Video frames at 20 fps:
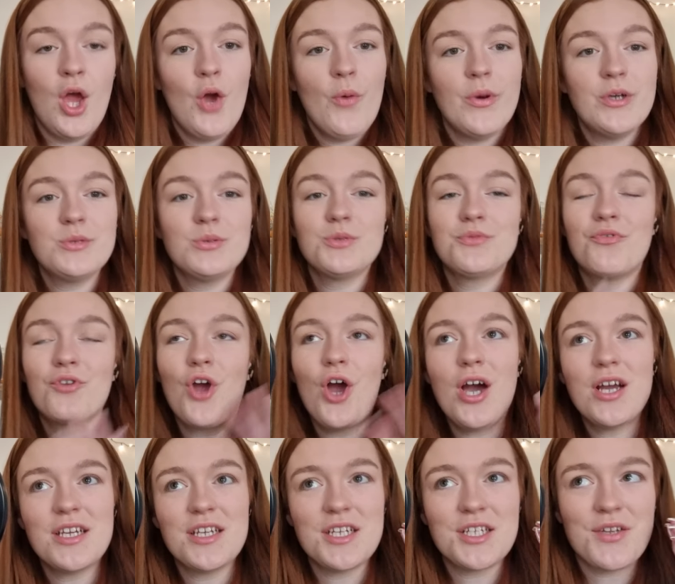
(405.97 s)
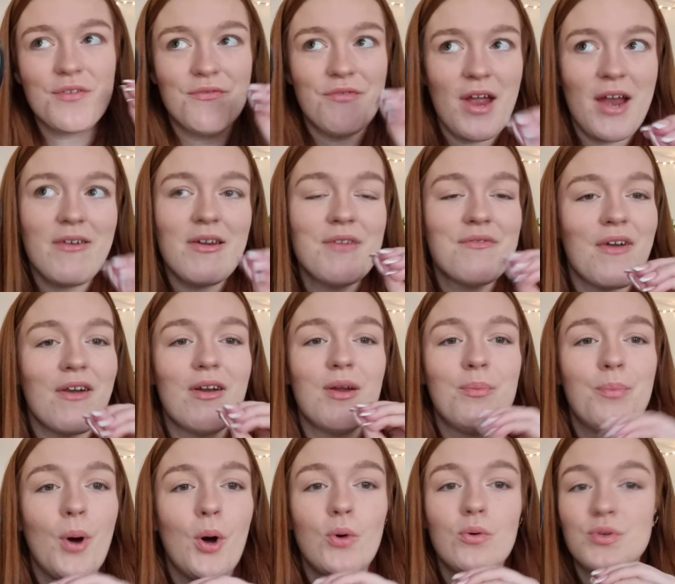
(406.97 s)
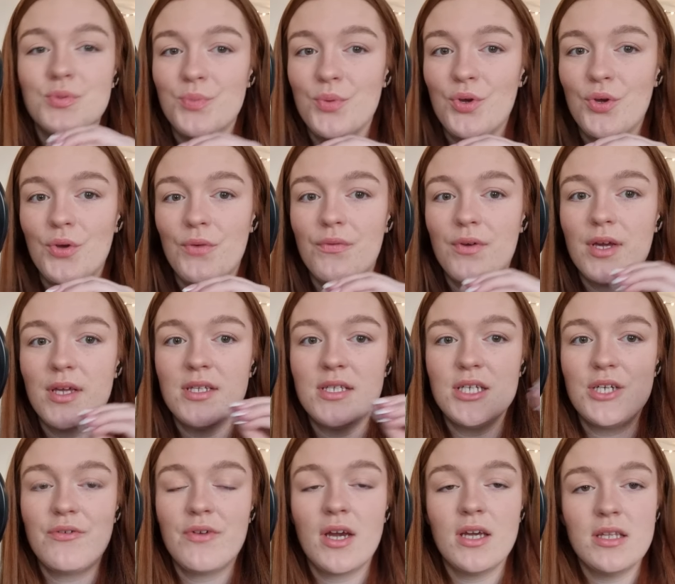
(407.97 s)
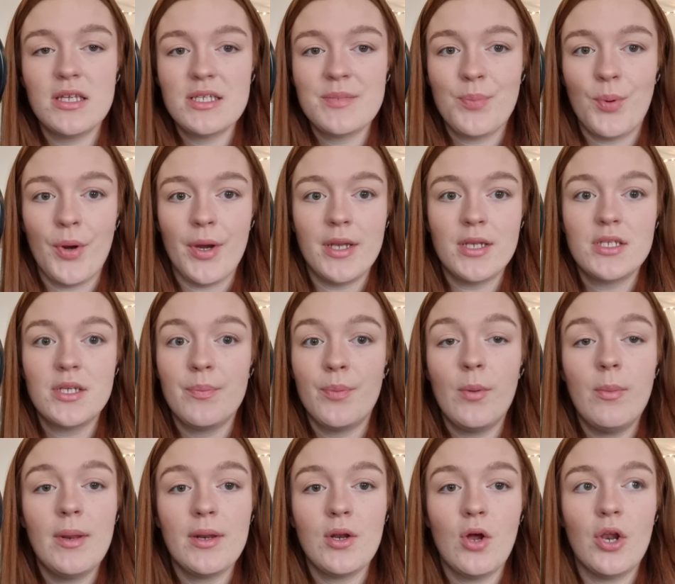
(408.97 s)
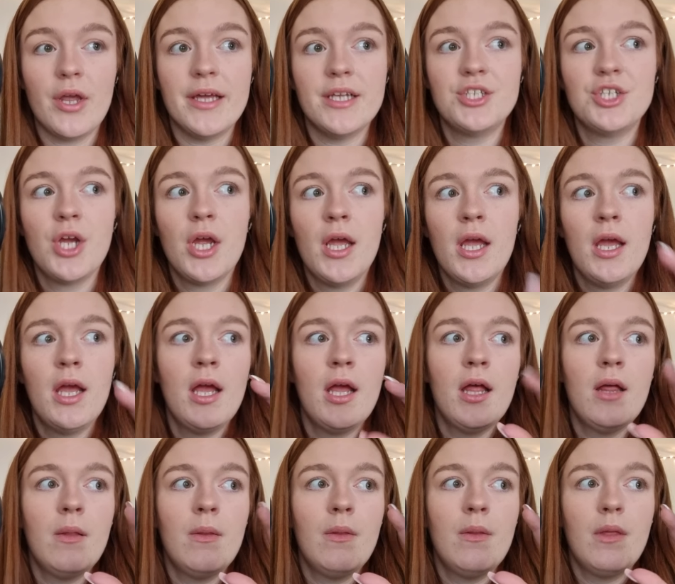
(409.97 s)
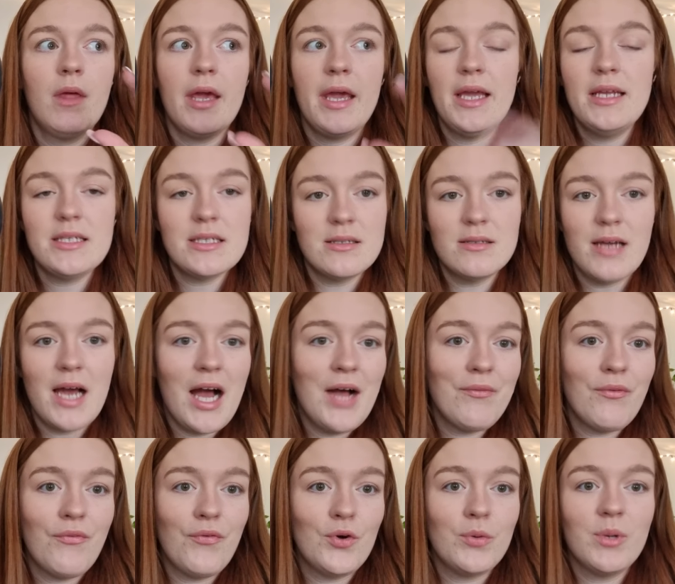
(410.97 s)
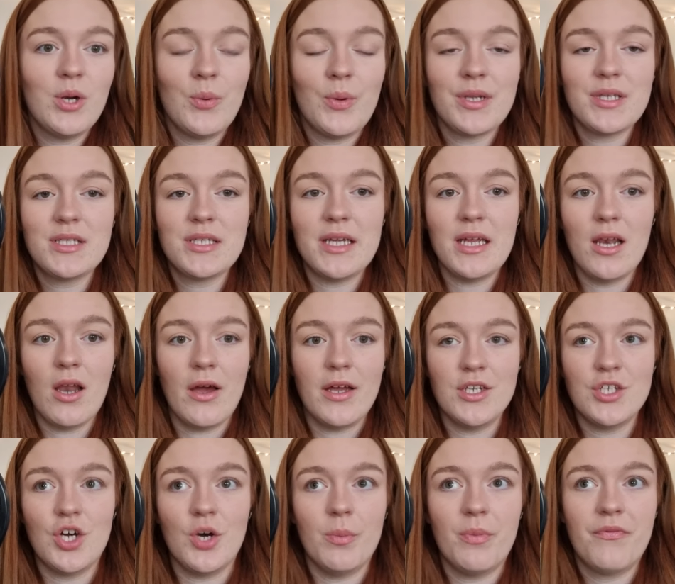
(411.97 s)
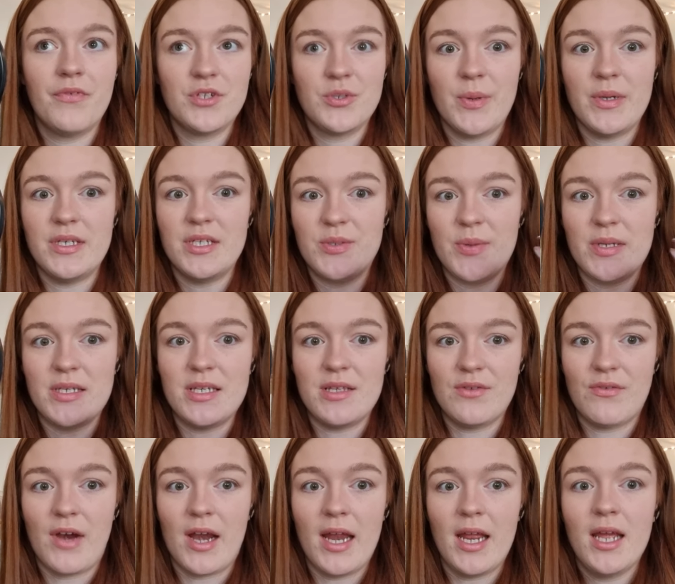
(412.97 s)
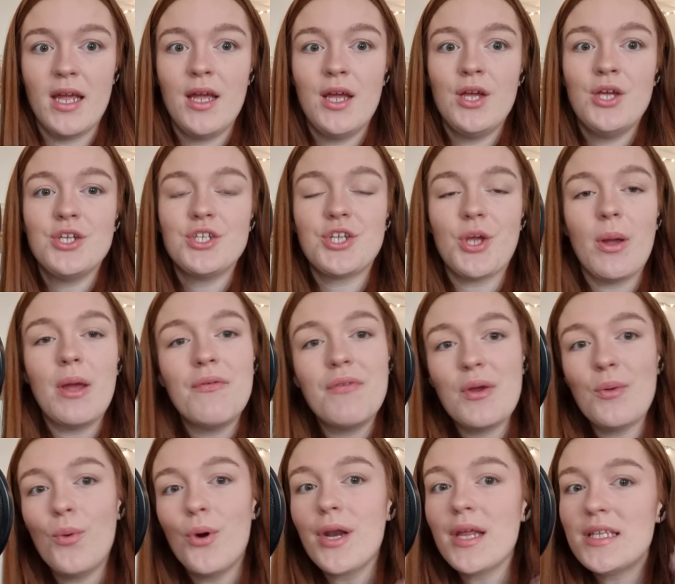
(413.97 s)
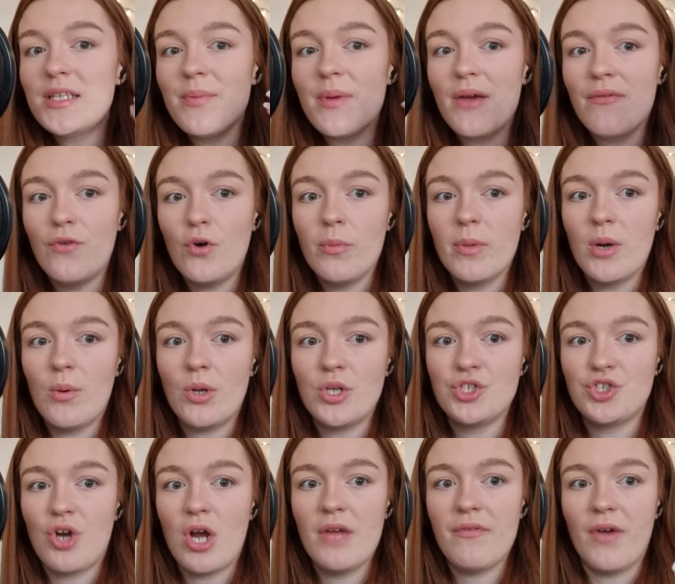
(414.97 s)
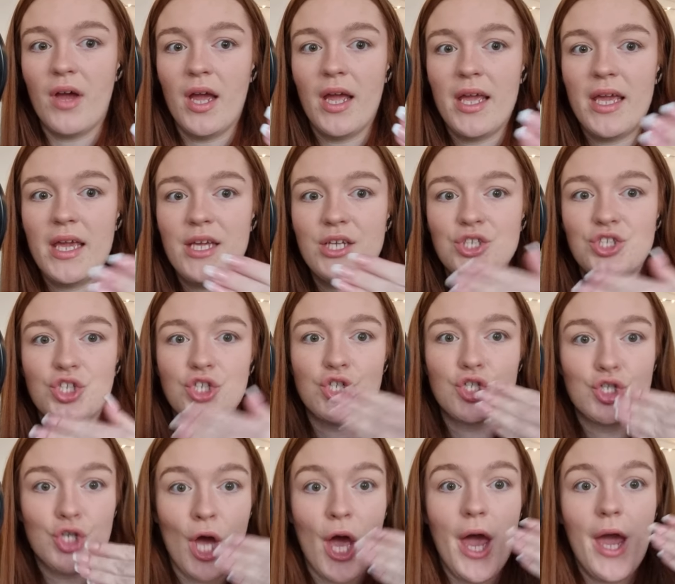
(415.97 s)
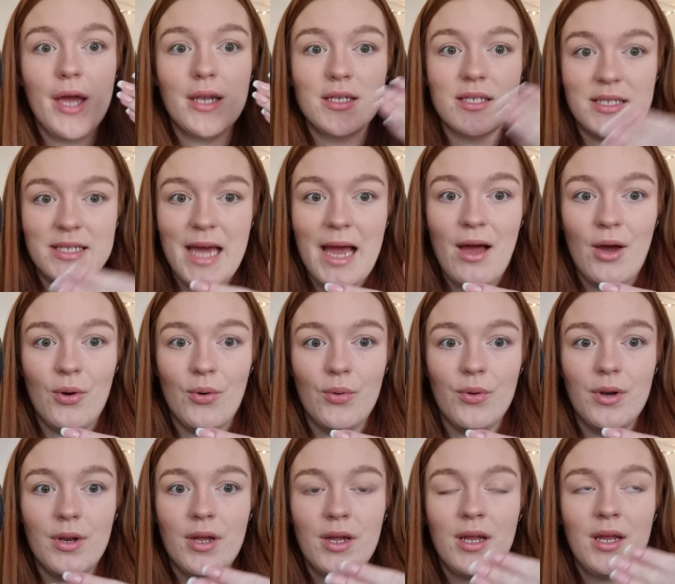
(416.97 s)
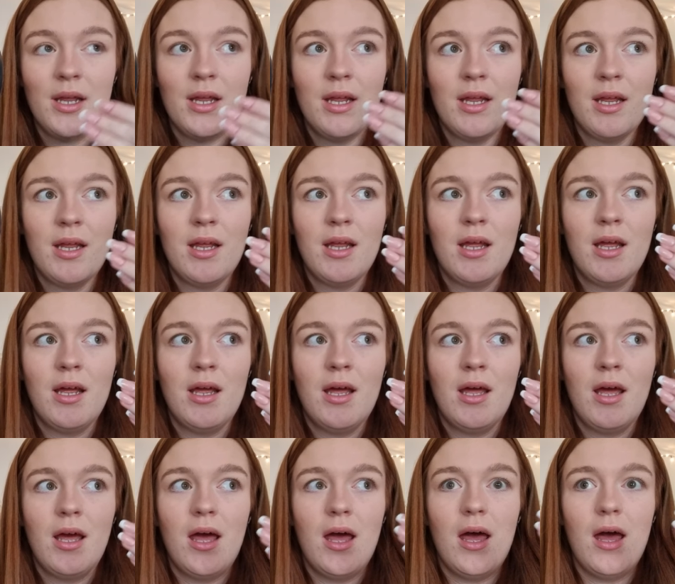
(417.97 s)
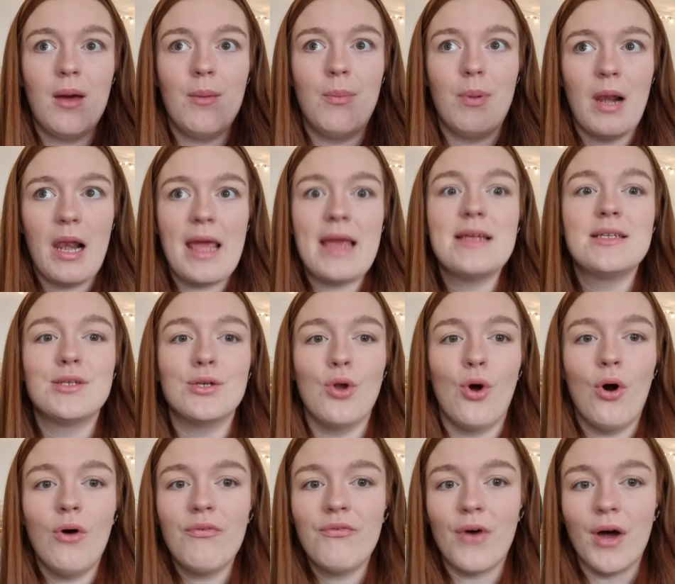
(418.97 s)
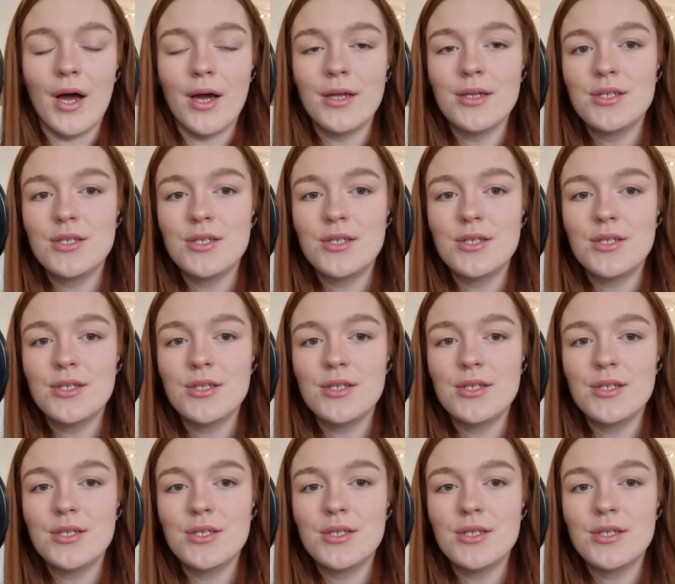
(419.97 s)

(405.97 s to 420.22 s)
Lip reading: Which was regarded as a very, very bold move, considering at this point, to public knowledge, he didn't have a Formula One seat lined up for 2023. So if he wanted to be a Formula One driver, he's just turned down a blatant offer